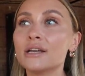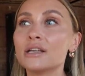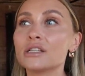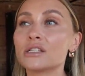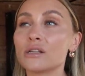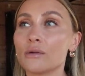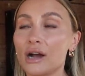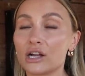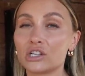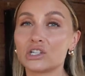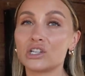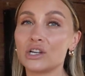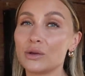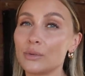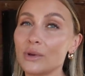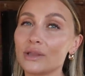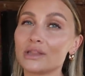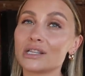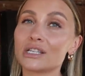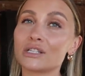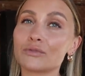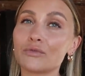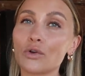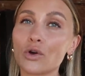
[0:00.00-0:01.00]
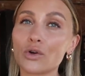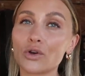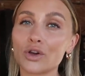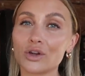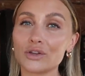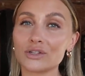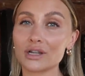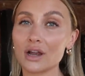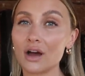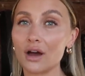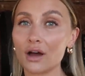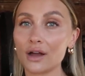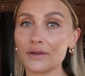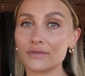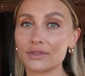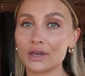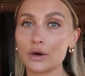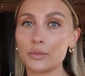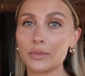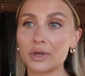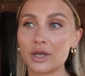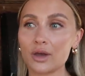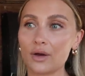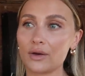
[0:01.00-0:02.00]
So actually when this vlog goes live,
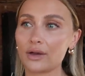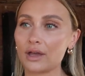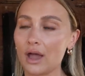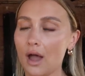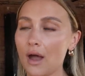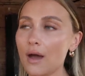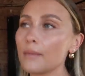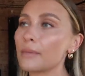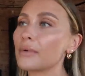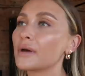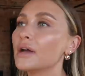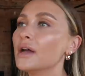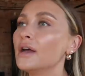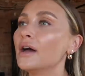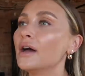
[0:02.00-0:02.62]
they'll be going up.